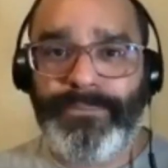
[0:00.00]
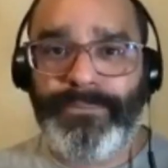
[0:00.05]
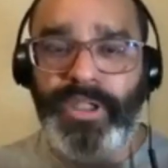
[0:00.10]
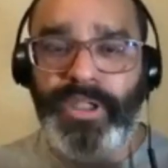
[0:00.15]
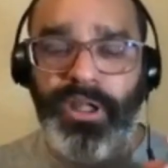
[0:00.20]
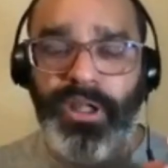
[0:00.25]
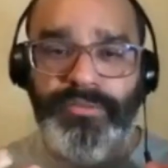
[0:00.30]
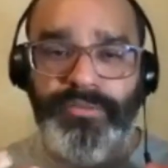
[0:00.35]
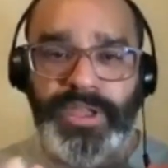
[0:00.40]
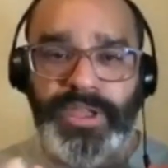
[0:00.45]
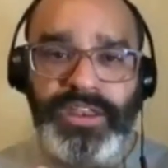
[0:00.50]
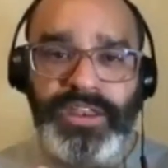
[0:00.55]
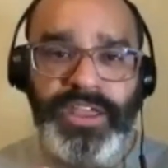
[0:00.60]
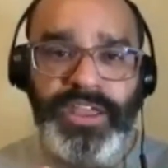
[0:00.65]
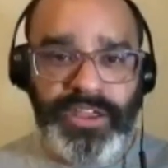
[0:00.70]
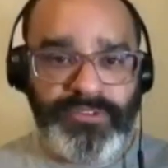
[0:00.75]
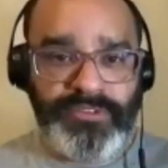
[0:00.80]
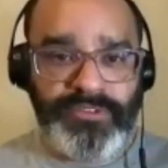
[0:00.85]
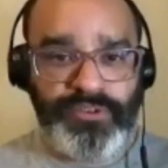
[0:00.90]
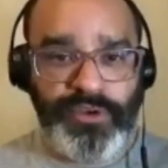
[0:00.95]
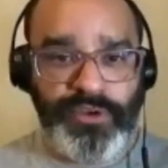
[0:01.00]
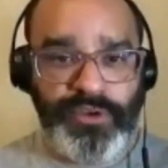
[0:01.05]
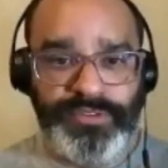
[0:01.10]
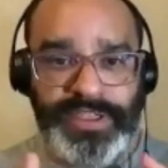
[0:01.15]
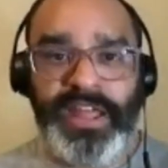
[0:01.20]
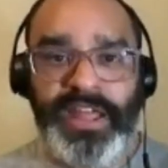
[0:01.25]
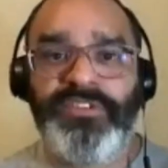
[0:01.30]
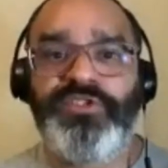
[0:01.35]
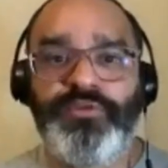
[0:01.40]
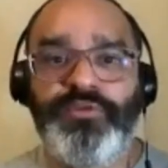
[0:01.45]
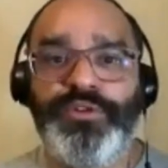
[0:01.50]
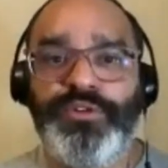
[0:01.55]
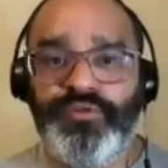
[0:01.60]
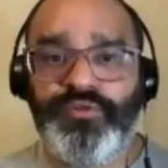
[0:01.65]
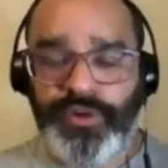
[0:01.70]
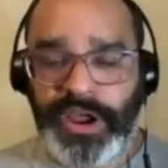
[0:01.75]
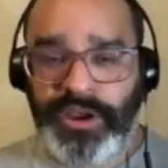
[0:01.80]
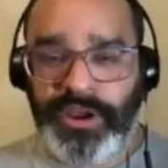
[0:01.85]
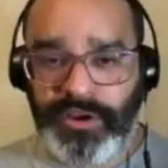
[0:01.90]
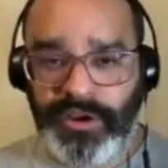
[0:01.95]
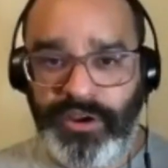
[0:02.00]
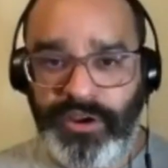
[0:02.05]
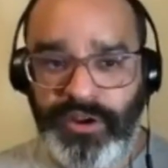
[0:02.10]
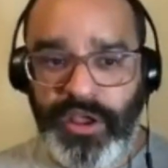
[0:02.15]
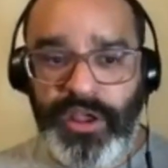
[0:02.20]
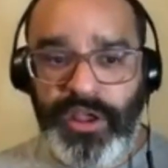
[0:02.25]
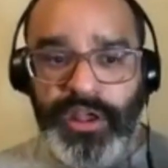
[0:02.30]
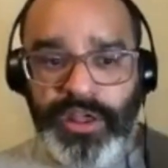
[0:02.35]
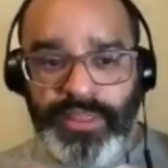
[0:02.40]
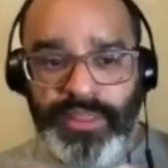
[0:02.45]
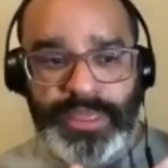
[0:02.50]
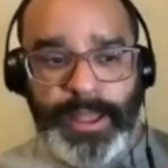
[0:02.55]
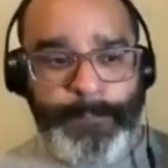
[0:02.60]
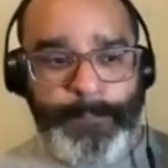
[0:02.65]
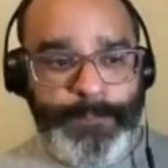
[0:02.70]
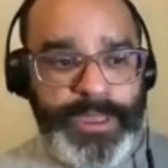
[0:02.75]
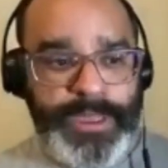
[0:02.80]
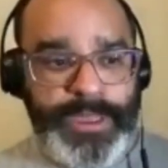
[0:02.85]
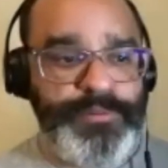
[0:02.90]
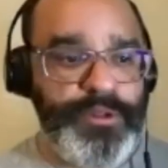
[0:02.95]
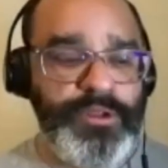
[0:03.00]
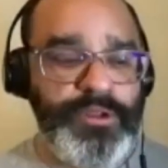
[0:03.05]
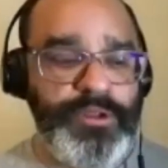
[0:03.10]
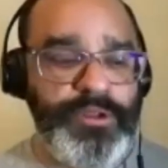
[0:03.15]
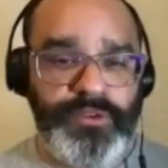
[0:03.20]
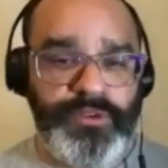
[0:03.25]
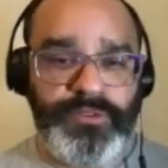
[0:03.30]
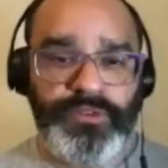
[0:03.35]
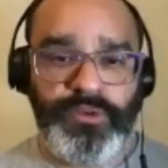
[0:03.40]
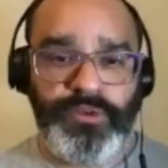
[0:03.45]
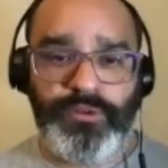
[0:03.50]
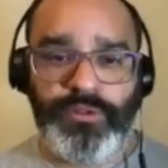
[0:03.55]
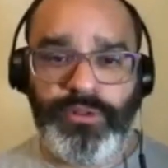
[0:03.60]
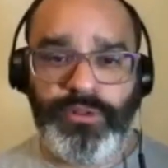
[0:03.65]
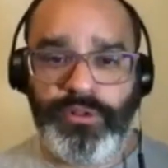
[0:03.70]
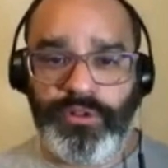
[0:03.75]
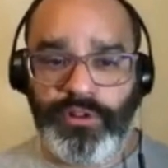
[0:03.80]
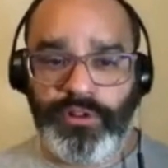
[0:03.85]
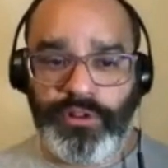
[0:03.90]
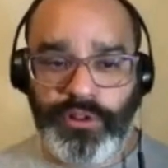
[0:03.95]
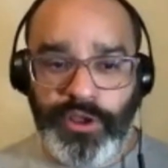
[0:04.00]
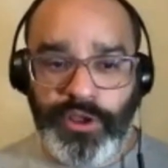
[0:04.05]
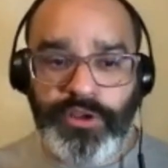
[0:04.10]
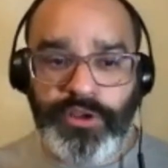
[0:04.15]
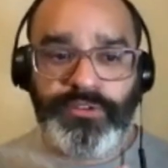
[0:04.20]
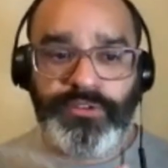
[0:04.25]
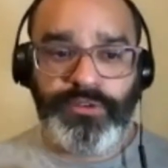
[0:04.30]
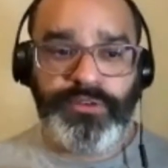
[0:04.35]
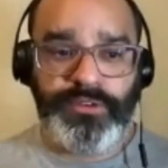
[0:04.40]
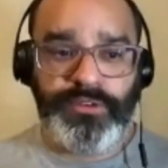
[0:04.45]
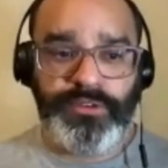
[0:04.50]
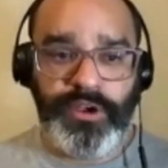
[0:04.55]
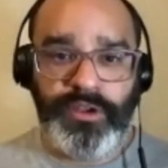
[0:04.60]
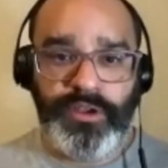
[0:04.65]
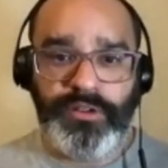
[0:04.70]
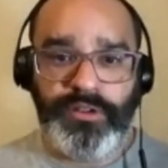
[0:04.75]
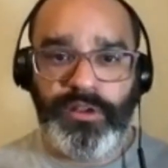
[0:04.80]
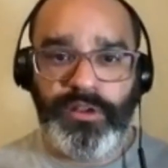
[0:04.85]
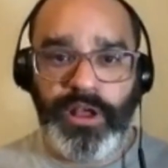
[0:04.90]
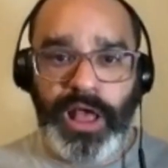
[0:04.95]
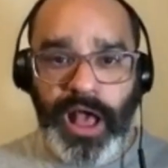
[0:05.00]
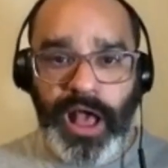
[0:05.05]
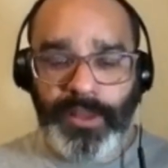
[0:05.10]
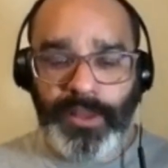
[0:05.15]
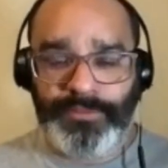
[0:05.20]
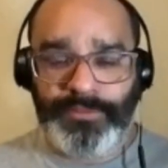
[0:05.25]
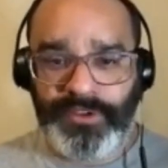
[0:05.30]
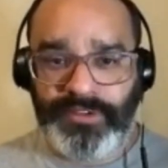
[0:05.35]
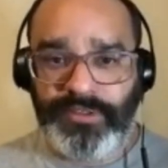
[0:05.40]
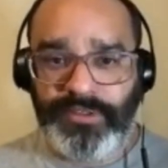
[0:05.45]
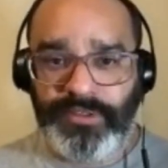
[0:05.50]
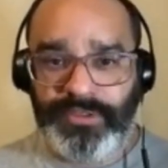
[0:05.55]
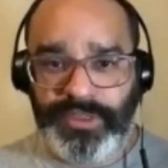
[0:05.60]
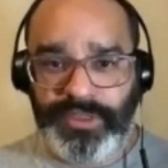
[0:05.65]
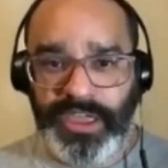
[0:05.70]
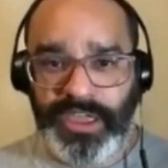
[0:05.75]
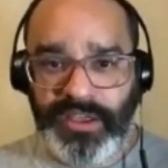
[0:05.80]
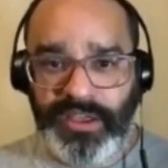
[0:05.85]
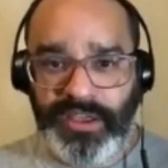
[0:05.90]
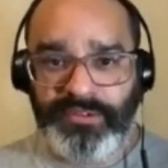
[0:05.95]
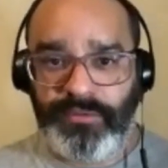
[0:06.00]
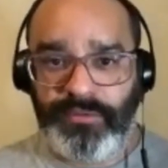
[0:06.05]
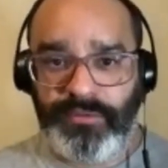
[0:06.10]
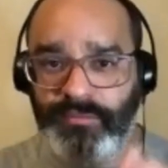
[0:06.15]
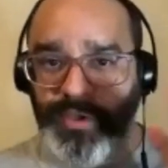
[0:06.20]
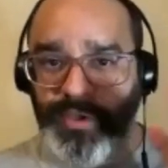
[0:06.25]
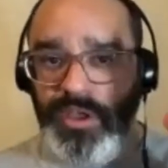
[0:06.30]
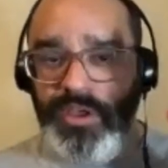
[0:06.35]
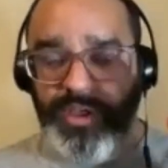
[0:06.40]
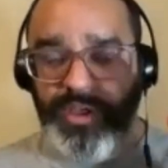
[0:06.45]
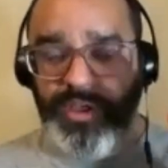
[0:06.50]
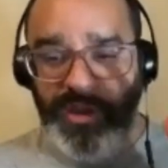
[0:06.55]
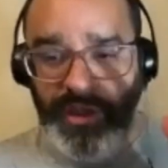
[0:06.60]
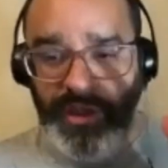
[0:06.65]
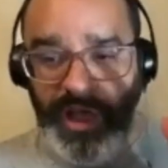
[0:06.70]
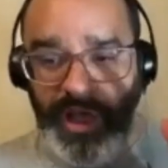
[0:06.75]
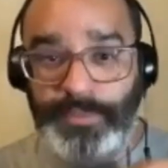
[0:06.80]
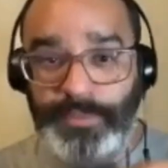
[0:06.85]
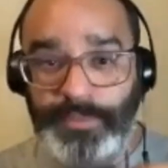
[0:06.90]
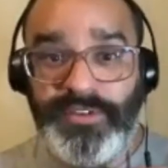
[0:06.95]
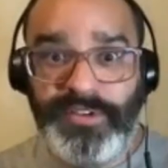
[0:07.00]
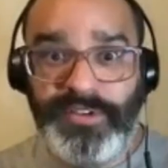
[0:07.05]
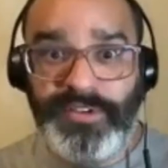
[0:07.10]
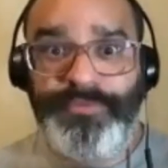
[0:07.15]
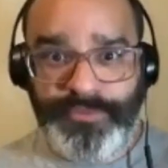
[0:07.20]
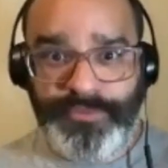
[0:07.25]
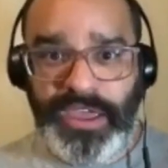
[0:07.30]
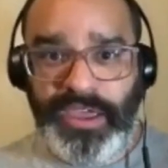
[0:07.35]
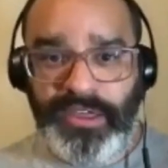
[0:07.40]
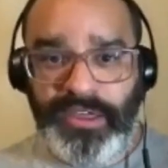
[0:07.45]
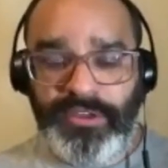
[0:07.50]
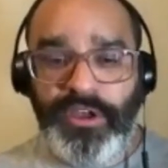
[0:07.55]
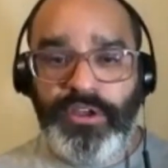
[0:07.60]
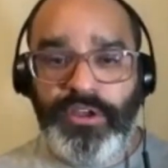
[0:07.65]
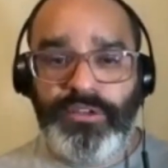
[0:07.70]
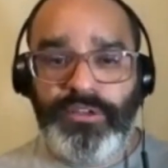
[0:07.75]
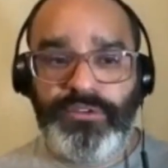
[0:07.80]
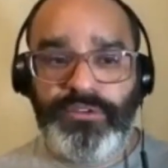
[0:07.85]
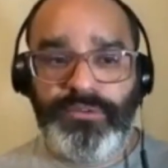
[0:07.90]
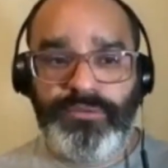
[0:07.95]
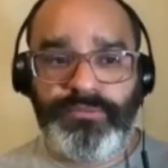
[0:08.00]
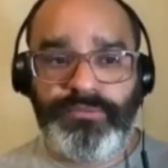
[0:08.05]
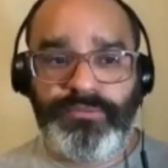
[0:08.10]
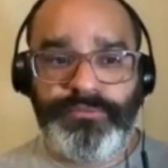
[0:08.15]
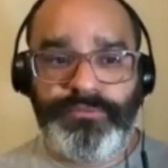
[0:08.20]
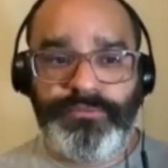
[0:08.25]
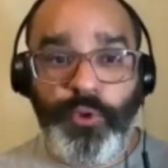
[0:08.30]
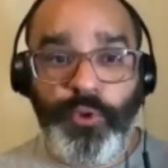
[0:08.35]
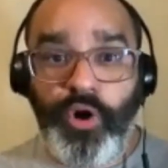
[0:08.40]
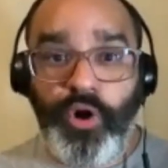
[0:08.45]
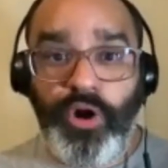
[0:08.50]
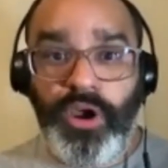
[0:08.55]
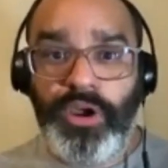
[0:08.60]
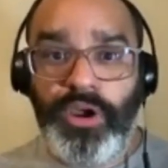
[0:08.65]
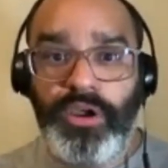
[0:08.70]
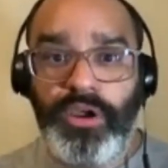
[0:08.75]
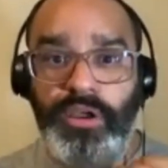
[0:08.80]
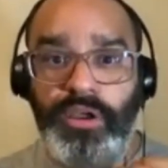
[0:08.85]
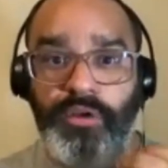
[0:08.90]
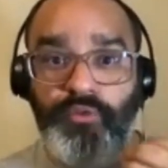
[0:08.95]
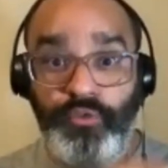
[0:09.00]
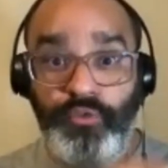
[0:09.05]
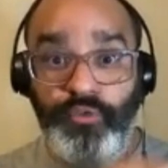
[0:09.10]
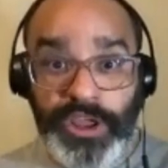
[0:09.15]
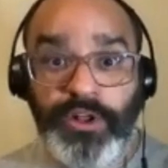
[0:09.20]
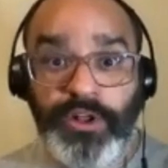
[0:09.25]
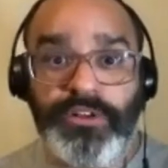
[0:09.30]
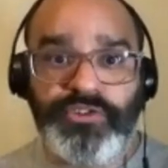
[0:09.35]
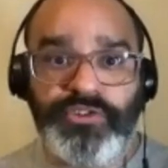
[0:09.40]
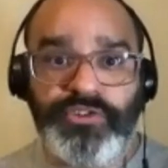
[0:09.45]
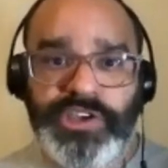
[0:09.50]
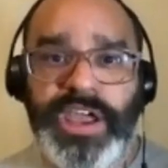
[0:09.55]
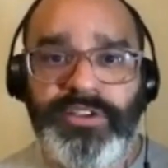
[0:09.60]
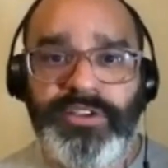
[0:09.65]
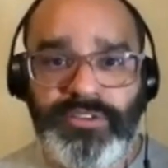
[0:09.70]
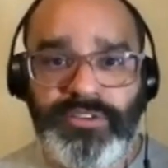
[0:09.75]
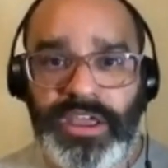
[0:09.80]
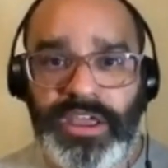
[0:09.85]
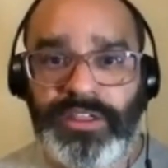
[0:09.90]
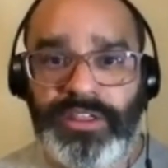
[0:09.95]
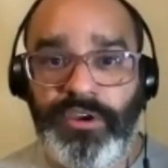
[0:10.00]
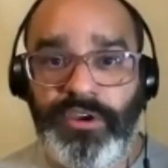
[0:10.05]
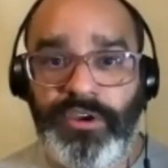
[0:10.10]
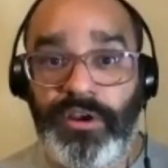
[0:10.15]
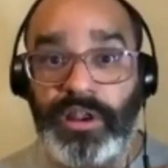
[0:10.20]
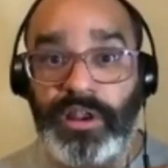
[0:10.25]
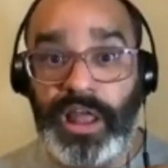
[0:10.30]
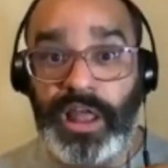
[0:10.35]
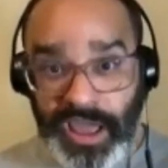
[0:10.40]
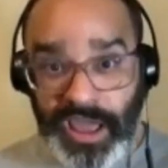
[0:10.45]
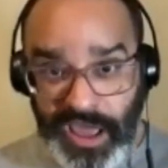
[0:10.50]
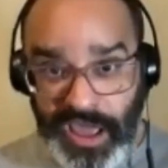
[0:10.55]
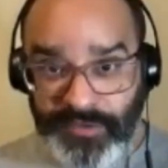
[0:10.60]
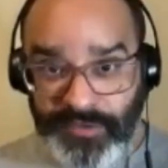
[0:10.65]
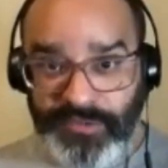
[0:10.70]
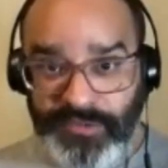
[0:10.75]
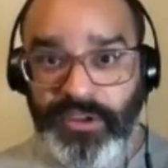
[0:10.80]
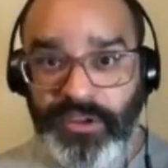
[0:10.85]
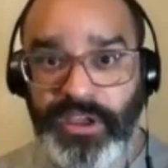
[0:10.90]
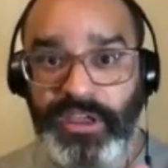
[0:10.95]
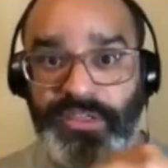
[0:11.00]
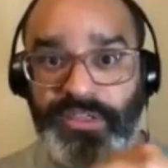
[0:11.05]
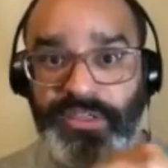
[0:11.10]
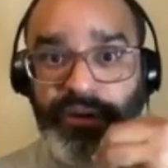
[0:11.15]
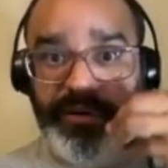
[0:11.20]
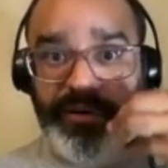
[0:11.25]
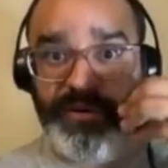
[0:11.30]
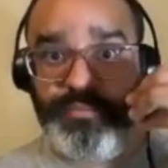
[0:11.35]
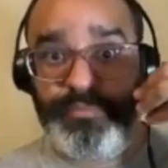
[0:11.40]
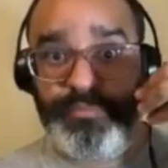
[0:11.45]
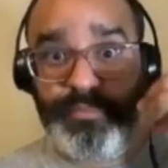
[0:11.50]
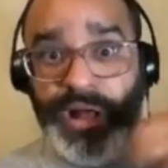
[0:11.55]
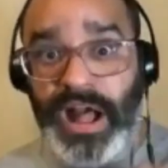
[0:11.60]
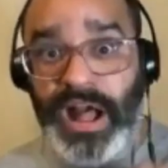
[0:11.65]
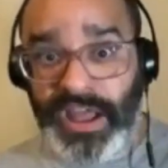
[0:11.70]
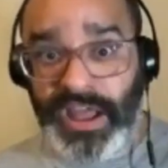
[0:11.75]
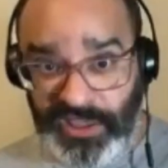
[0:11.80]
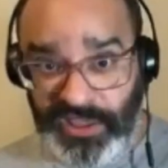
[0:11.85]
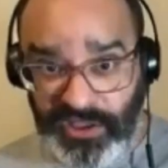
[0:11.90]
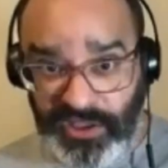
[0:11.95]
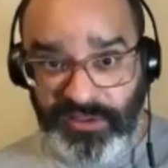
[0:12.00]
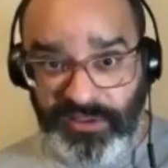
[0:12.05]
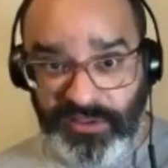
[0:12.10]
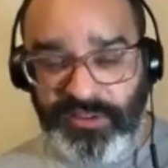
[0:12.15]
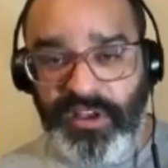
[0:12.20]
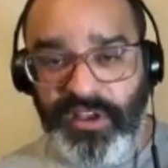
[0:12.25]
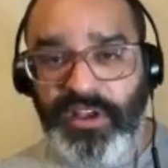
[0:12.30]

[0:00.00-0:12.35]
of in history, a tangible record, that people used to look to certain objects and things and objects of faith for real change in their lives, in their bodies,